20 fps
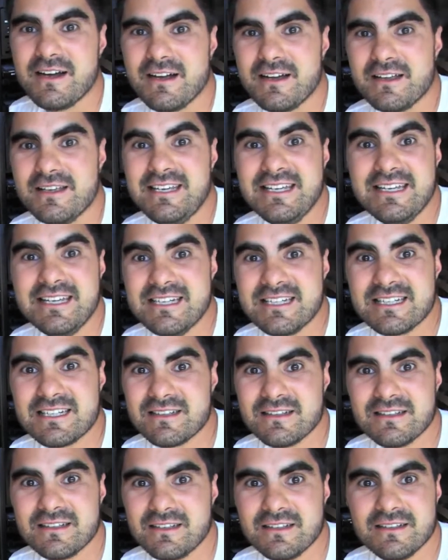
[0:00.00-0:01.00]
uh,
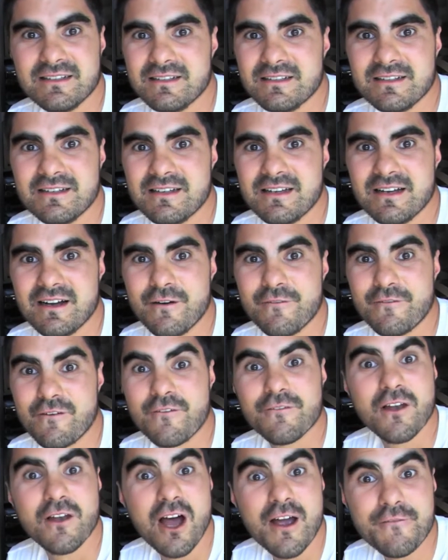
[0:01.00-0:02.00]
years uh, of,
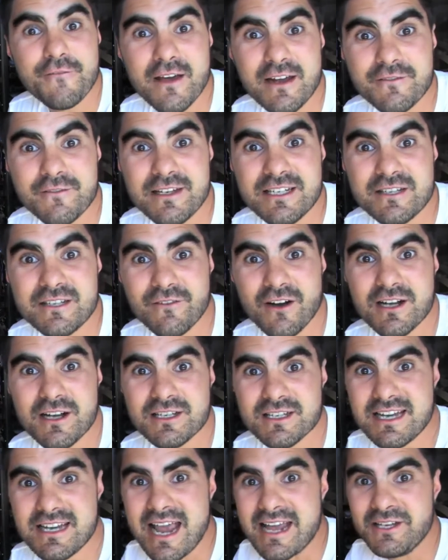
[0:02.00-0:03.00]
of life out of these
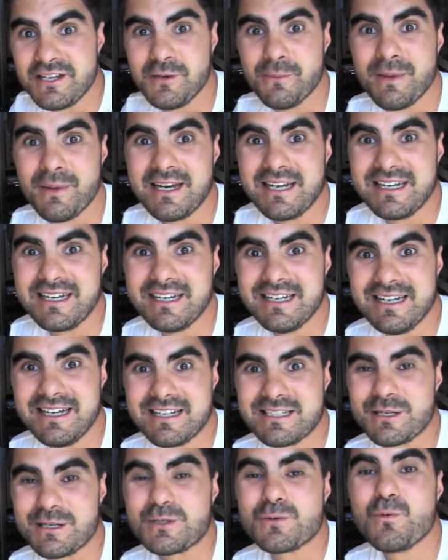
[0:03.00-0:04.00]
devices and your money.
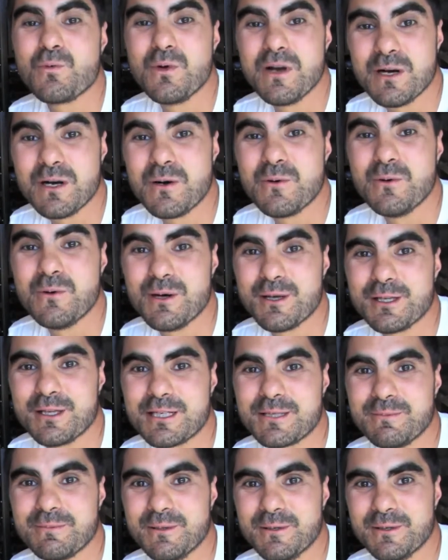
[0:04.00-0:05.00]
So it's well worth
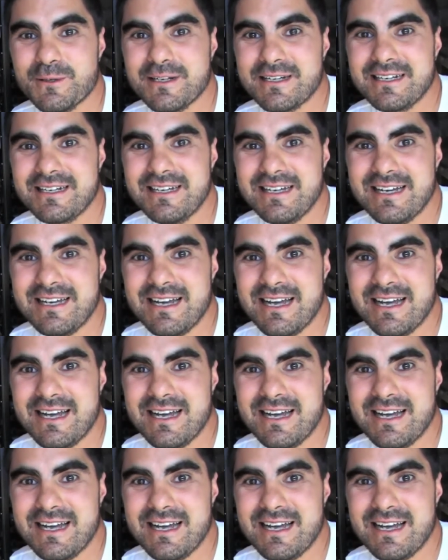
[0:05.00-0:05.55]
exploring.